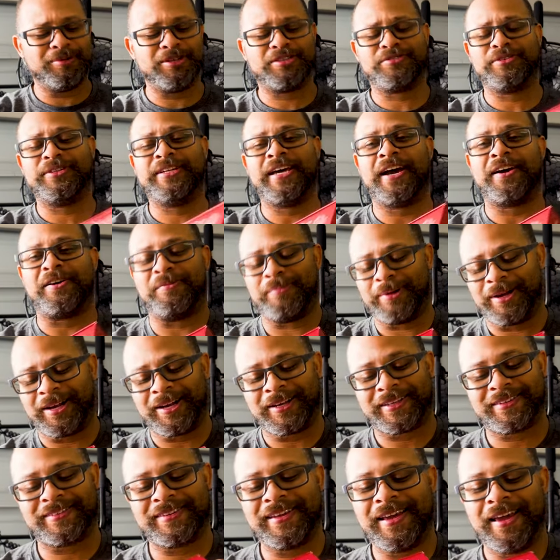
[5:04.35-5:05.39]
mystery tackle
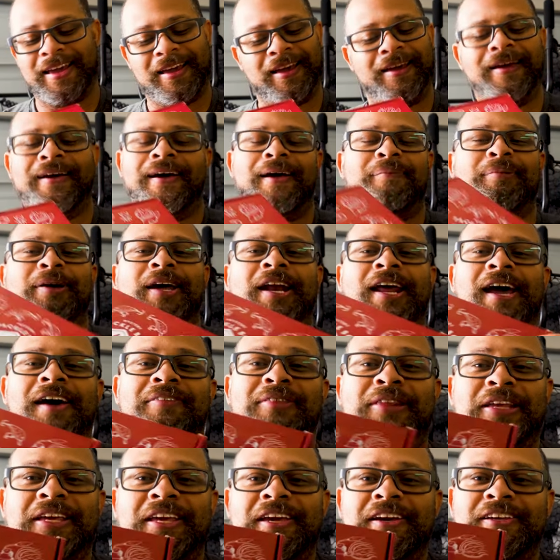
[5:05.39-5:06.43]
box, I'm going to
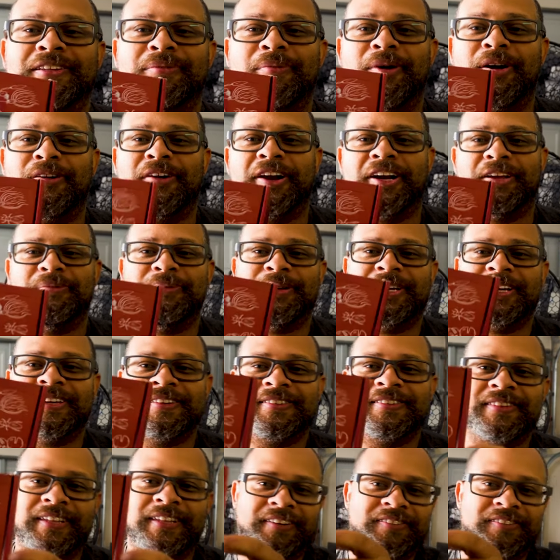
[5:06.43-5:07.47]
have to gig them already
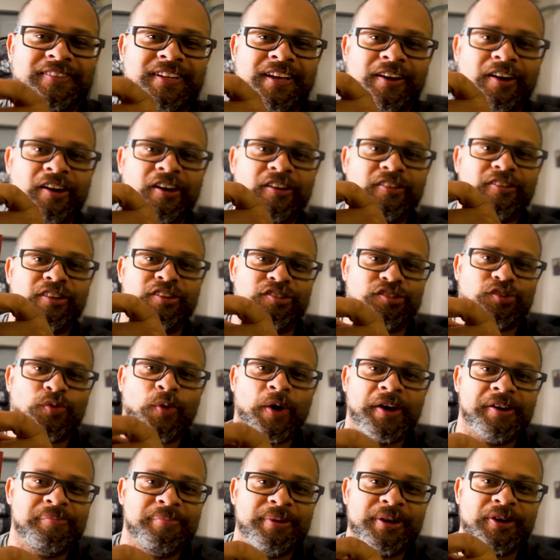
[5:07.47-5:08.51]
because there's
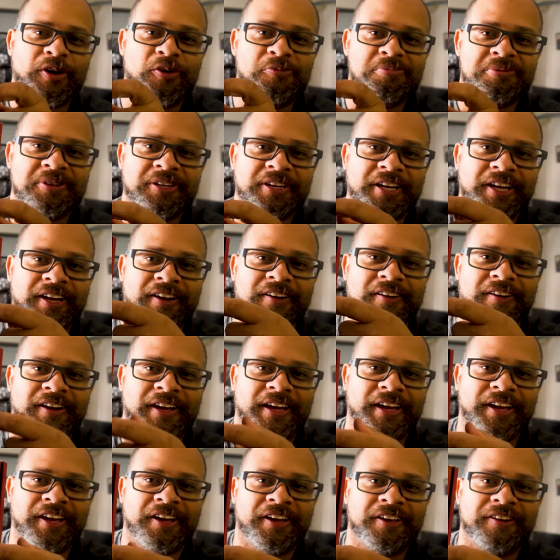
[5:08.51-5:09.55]
quite a big opening here,
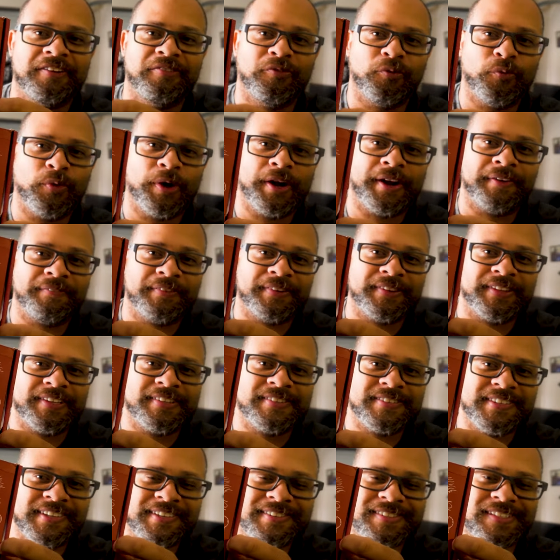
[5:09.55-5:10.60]
and whatever
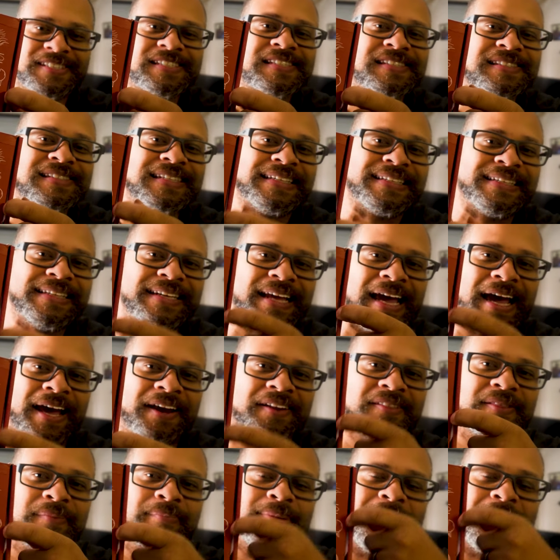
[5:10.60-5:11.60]
this is sticking out of the